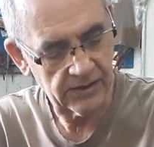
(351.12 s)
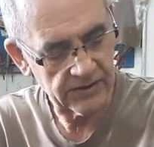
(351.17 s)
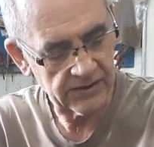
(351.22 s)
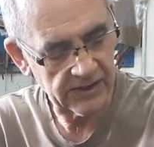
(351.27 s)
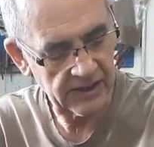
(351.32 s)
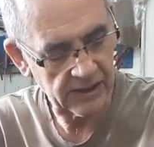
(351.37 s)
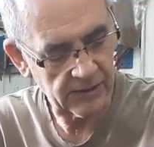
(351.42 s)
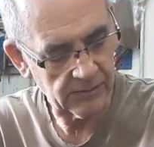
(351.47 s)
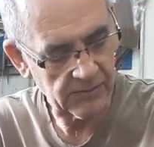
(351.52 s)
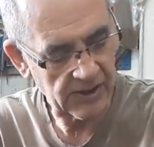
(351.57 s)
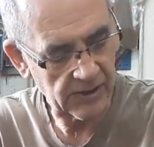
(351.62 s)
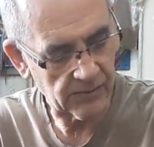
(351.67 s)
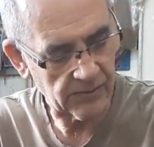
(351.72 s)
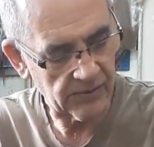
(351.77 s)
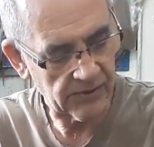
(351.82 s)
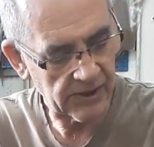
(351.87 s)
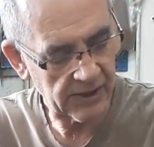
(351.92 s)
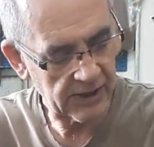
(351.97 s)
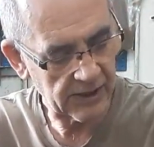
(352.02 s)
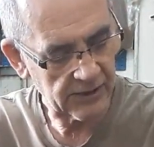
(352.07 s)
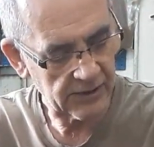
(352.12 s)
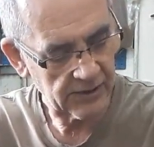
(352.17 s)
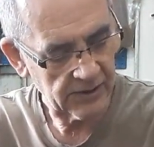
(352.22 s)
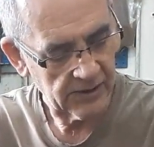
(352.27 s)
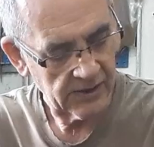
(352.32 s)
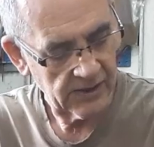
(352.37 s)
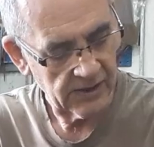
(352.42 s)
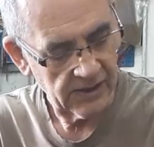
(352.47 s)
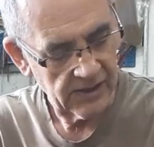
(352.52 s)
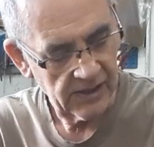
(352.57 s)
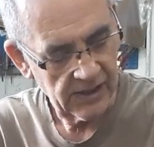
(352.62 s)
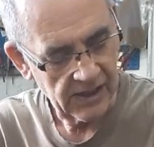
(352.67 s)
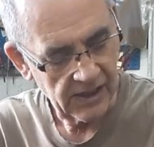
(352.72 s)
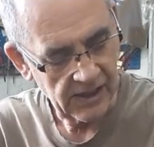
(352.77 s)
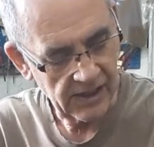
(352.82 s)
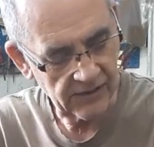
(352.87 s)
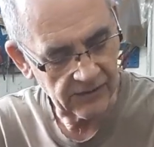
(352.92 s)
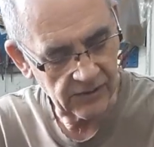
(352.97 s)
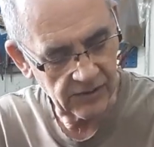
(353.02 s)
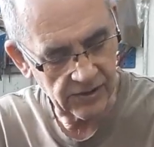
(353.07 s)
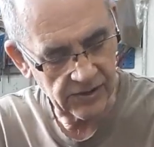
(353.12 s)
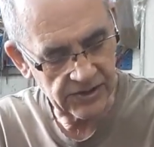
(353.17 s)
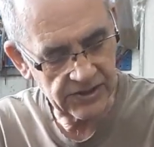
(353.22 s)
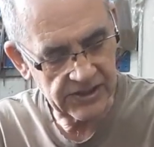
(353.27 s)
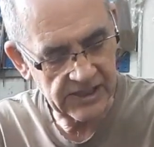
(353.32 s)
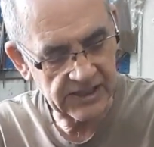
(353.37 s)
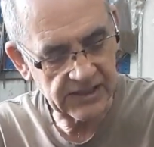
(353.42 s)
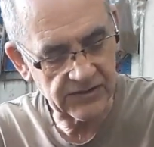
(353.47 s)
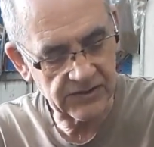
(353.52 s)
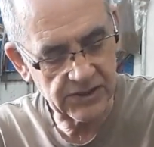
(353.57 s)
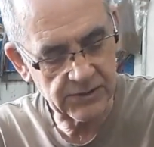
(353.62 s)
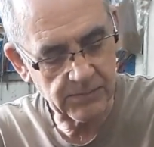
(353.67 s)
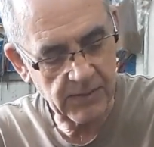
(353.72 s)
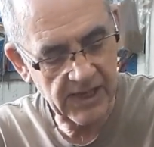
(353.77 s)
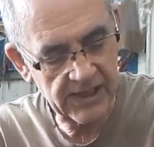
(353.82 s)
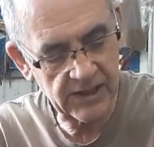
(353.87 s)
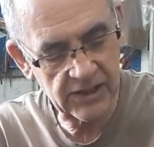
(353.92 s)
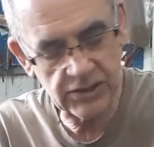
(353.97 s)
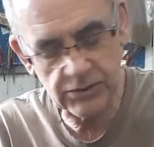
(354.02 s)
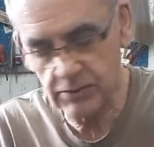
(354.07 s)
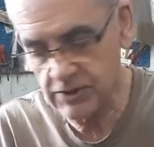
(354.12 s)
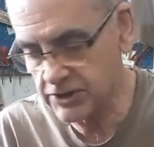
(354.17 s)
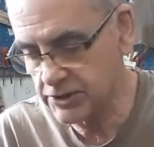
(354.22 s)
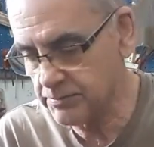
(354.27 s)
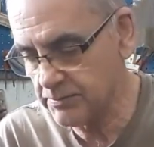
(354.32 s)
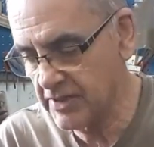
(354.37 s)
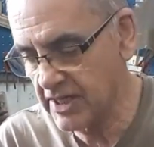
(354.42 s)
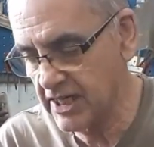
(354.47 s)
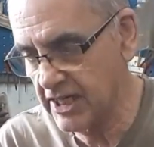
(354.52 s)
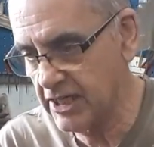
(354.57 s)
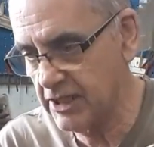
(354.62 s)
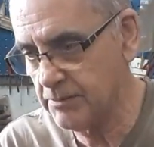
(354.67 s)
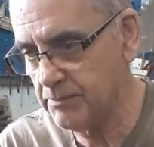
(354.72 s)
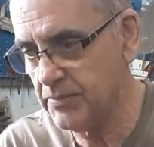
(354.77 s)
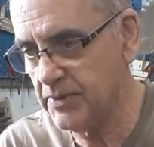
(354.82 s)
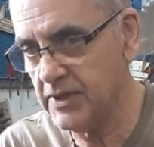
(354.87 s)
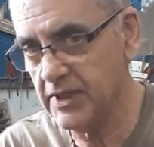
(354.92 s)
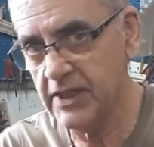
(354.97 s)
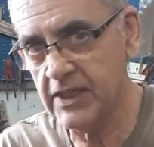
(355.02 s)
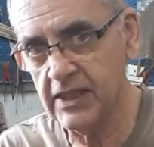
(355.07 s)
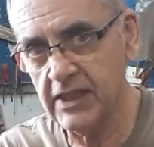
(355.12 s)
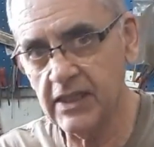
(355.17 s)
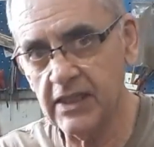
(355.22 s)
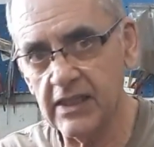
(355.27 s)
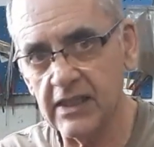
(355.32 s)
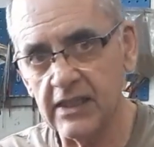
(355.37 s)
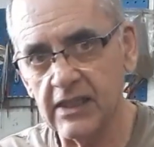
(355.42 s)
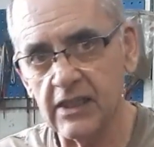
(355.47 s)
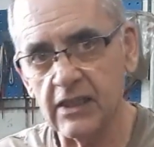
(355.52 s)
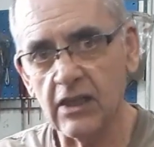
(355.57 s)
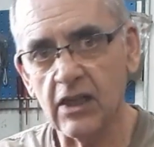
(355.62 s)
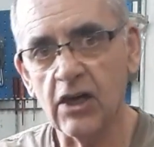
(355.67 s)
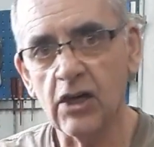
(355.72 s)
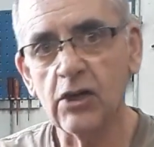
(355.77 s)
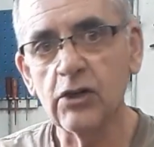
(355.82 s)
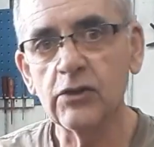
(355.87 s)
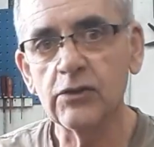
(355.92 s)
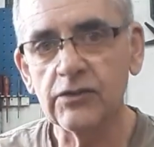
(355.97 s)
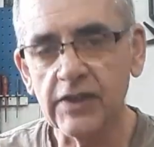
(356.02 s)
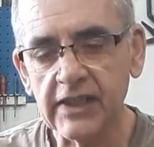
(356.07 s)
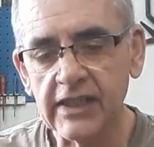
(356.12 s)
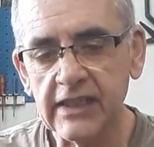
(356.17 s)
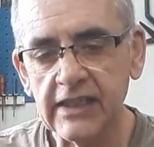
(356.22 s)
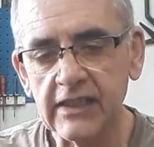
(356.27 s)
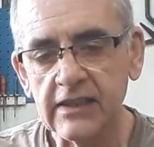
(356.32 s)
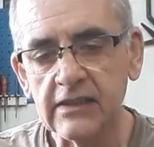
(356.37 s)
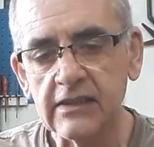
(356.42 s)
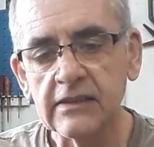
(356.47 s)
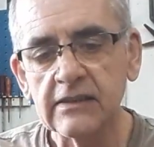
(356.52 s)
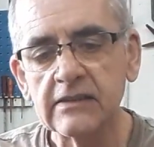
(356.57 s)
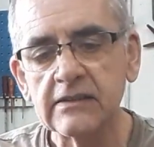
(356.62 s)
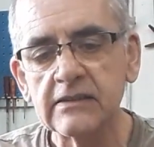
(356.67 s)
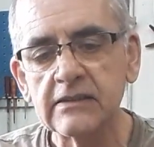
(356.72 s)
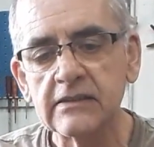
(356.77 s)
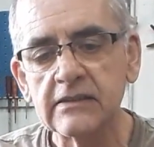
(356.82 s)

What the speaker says: take them out with that. I've got a set of spanners which may be a little overkill,